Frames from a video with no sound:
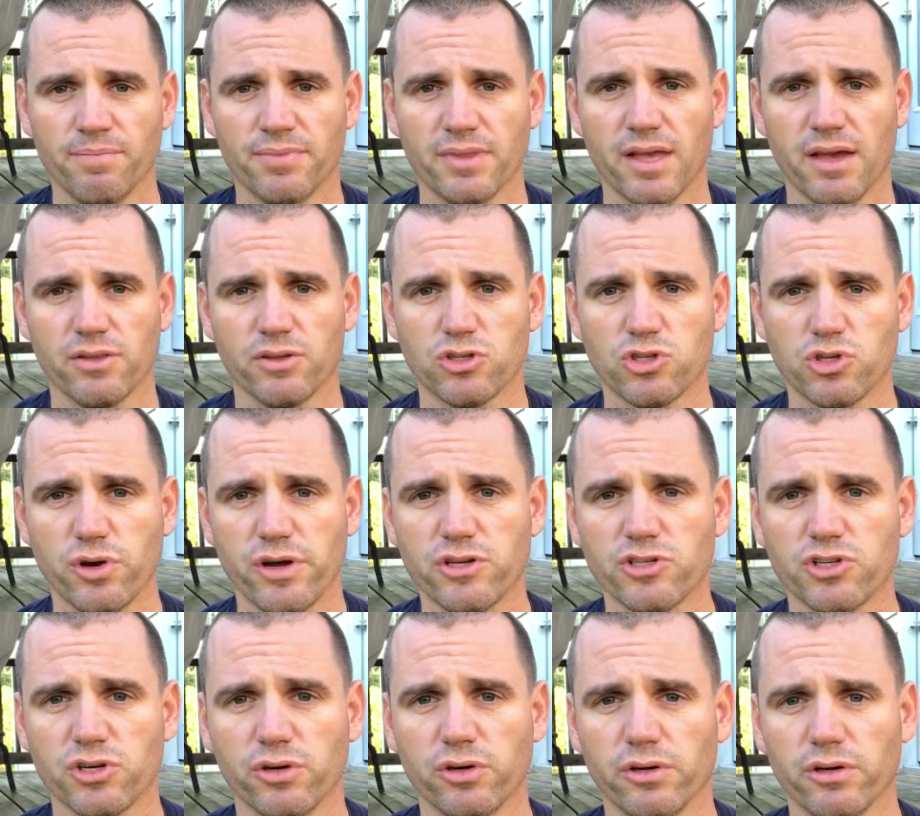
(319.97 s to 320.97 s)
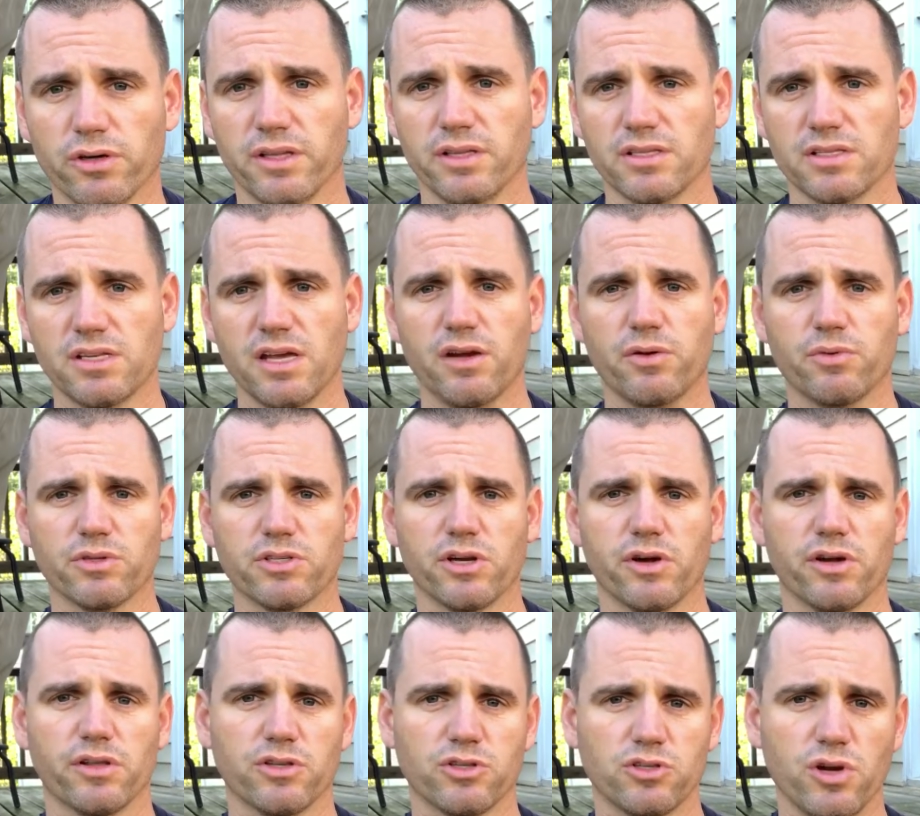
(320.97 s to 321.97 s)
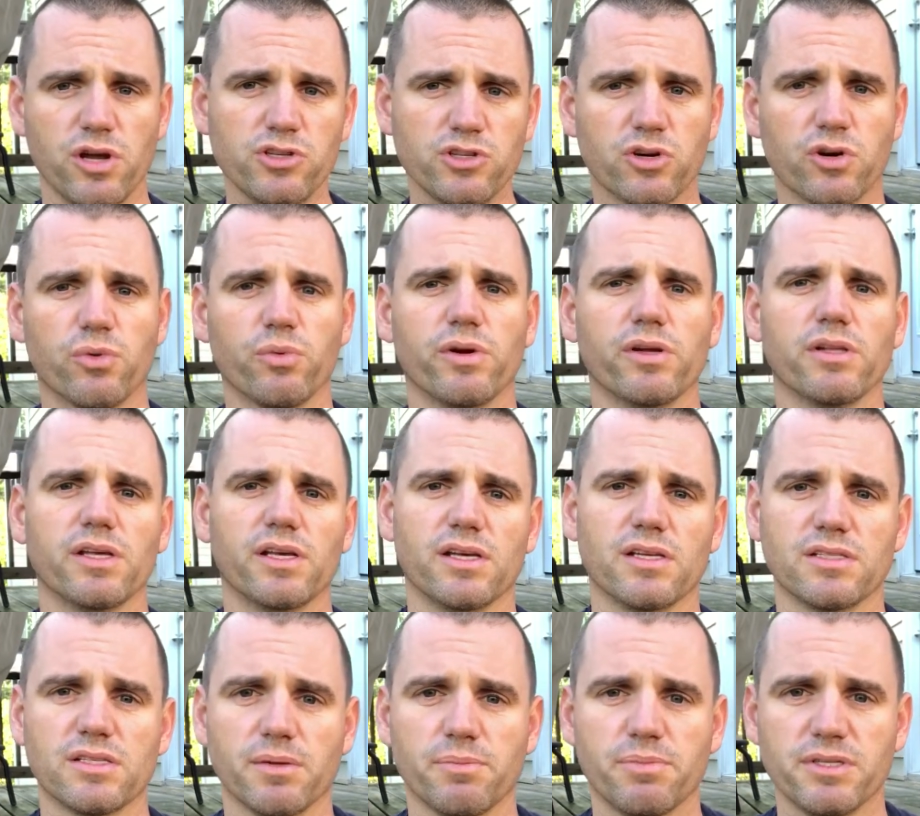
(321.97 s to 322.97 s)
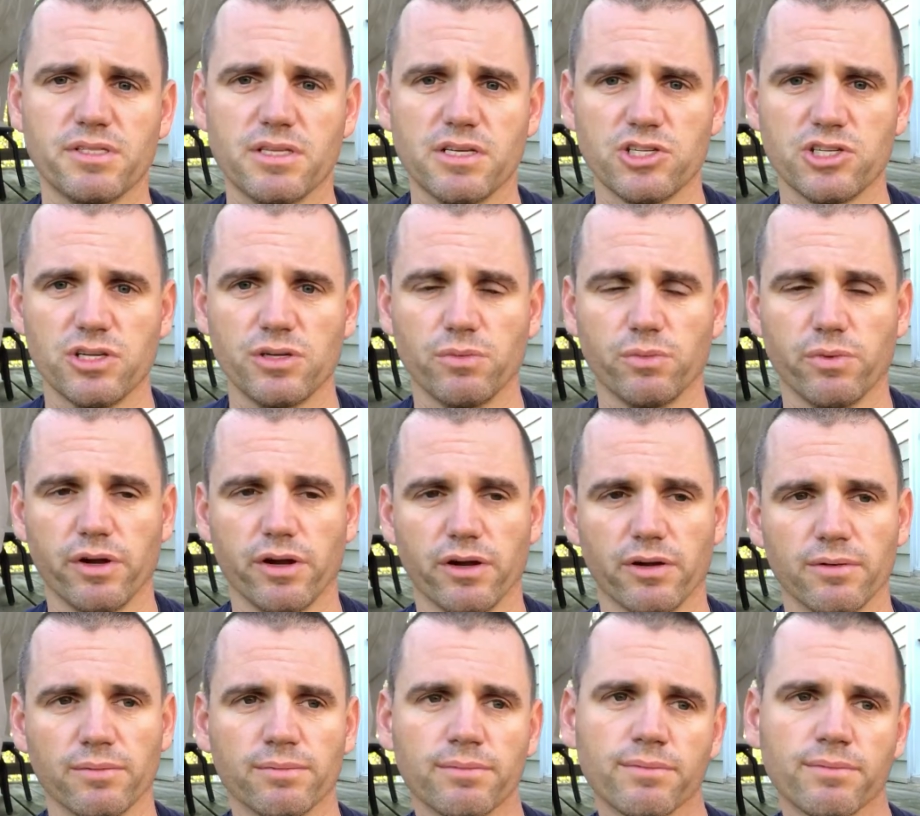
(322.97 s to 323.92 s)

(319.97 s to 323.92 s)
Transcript: Now the treasurer and the secretary, the treasurer really is a position where